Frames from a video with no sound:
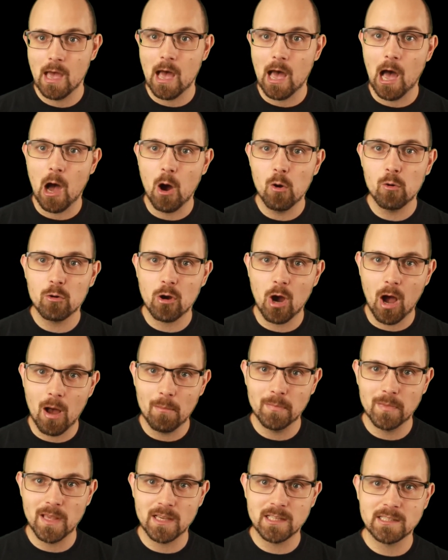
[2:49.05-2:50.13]
How
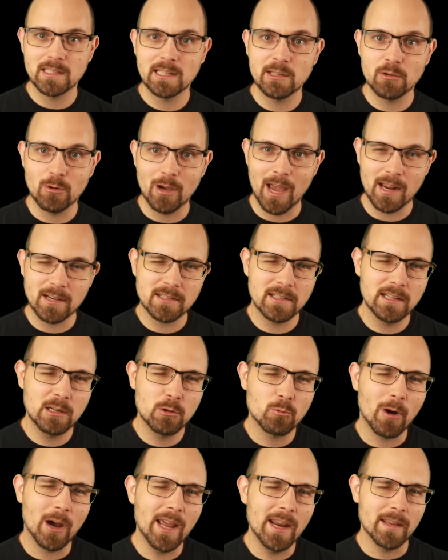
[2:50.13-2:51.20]
complex did you actually
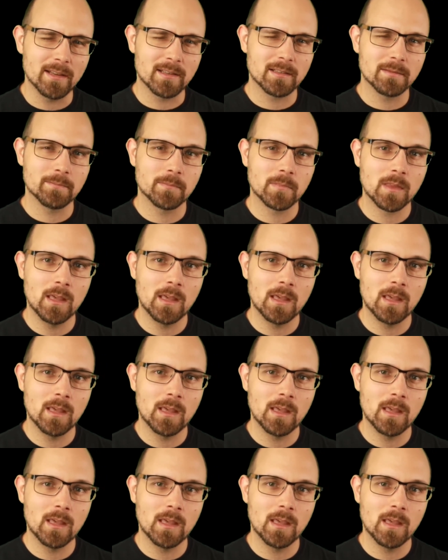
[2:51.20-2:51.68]
write it?